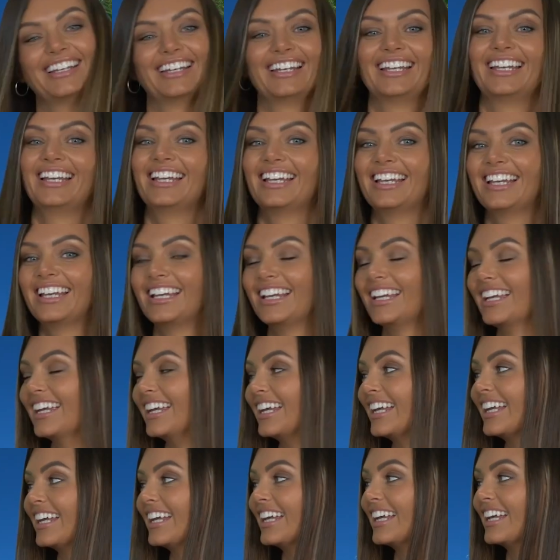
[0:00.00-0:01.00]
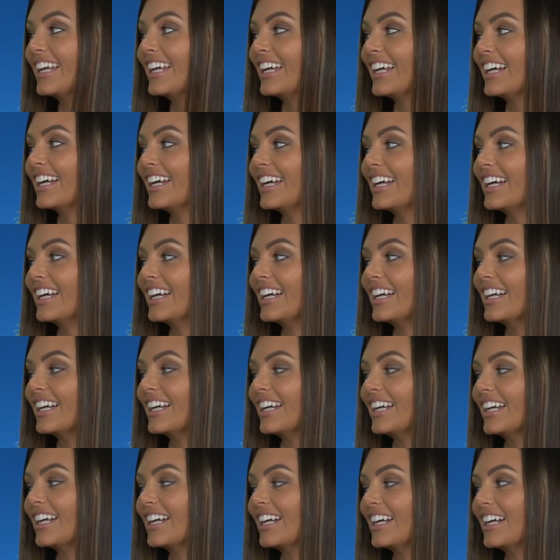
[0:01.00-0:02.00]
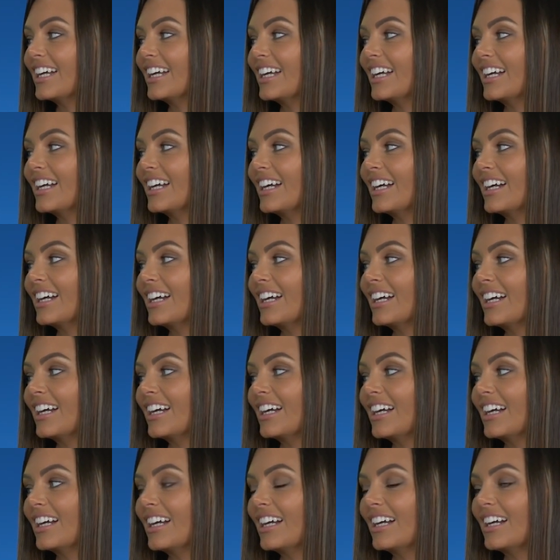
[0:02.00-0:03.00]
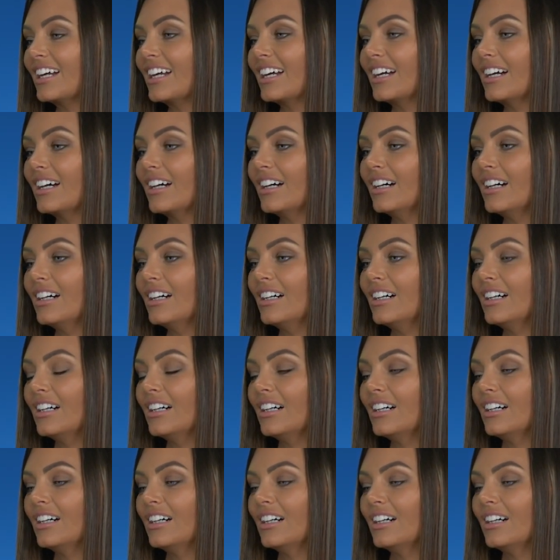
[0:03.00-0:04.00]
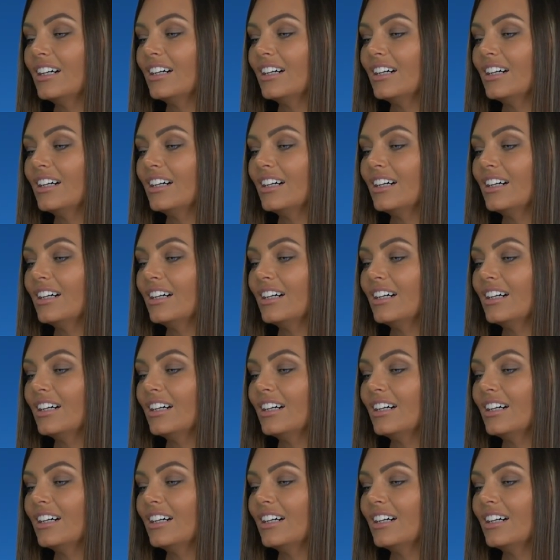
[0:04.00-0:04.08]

[no speech]